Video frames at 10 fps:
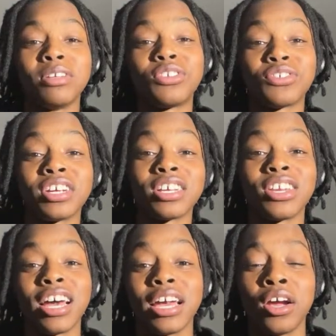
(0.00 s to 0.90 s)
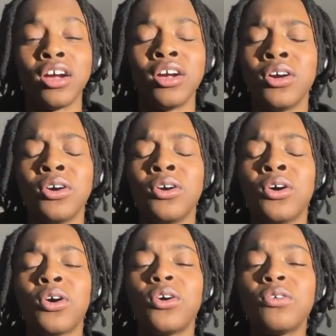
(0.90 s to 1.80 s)
a trick? Like,
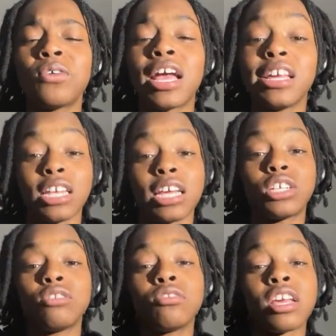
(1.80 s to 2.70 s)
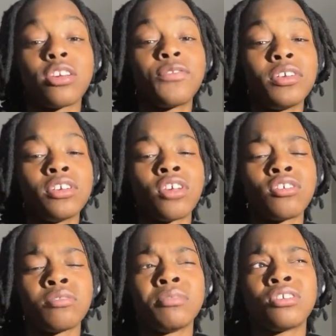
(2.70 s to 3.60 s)
who? And like, she was like a few years
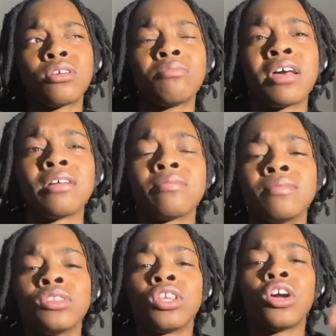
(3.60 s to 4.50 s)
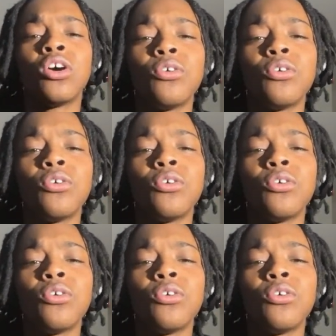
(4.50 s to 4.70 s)
older than me. So I'm like, who